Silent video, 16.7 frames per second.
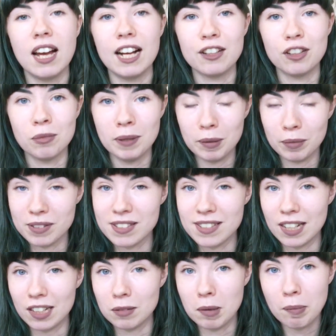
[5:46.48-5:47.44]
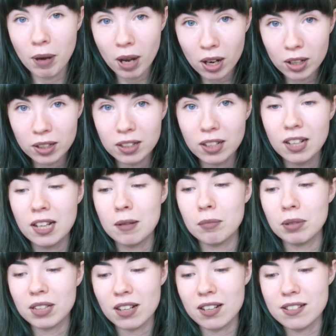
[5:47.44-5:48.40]
And you'll be able to tell them apart
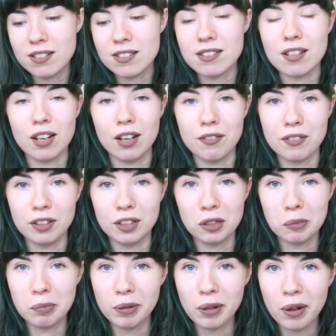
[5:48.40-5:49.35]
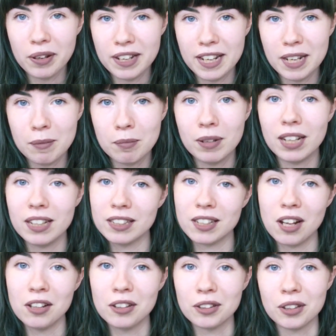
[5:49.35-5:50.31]
because of the little plot name and the
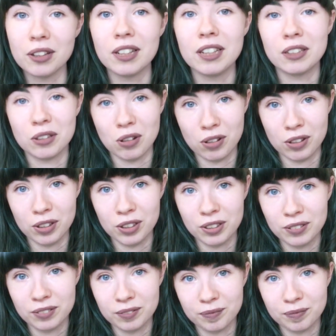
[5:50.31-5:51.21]
colour in the corner.